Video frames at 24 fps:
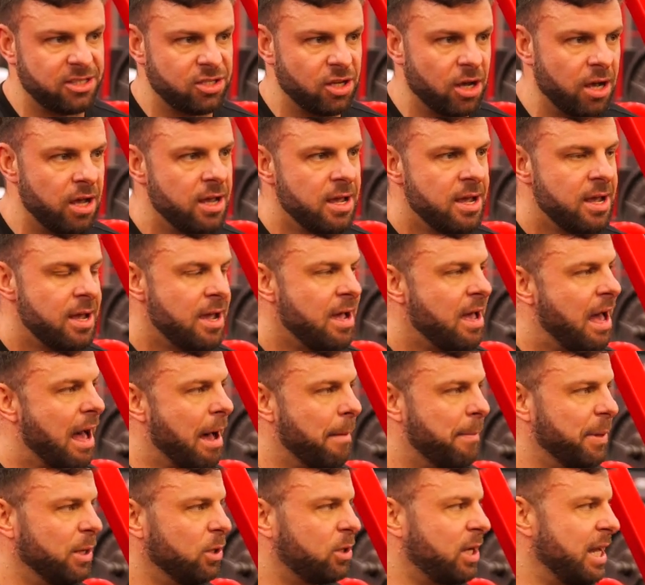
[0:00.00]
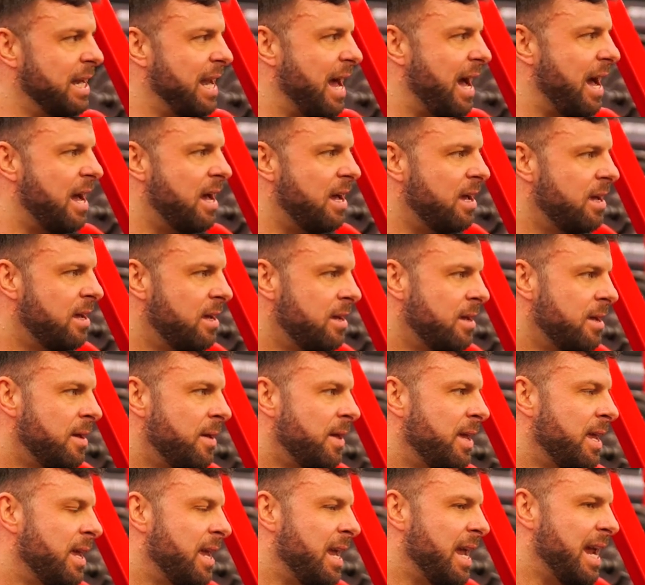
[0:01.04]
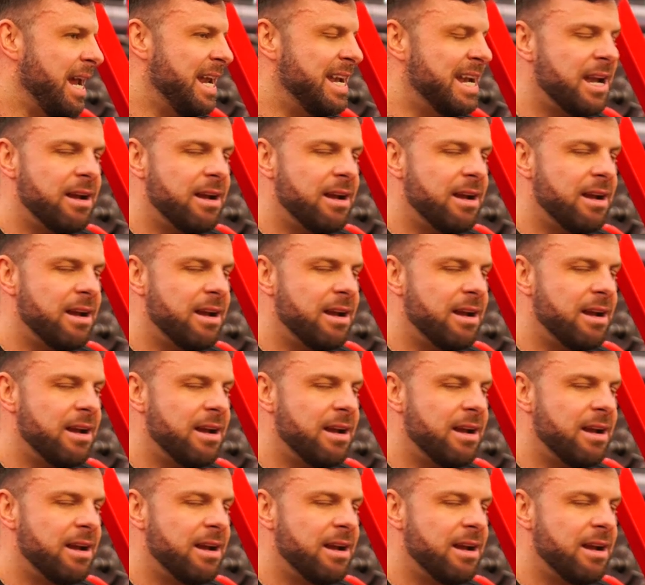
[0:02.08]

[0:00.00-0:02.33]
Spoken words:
So I'll be looking at in